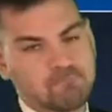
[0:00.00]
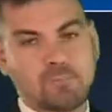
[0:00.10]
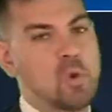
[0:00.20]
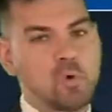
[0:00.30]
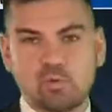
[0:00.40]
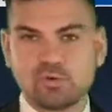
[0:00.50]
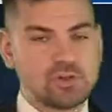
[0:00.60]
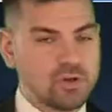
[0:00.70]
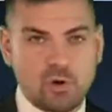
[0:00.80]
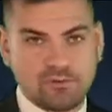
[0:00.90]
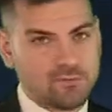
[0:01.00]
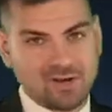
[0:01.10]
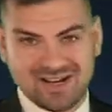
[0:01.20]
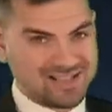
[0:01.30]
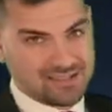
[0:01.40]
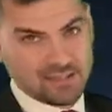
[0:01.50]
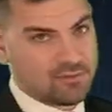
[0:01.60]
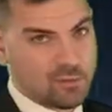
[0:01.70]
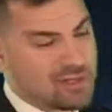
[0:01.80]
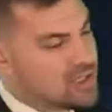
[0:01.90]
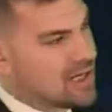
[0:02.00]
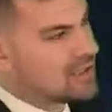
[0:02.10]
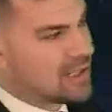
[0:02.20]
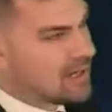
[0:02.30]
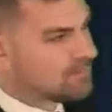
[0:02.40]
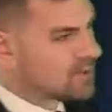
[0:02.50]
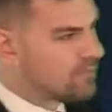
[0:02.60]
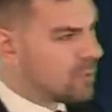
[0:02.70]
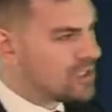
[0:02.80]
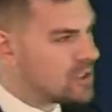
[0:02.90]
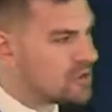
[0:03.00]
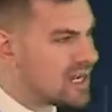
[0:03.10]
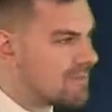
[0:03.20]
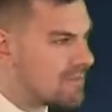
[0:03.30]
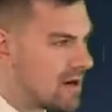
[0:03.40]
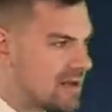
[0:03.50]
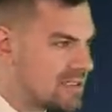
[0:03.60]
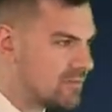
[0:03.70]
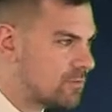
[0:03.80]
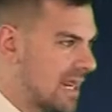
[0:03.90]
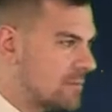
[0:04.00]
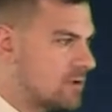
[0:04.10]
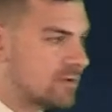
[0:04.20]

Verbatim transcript: No snow for us, unfortunately. 42 tonight, areas of rain will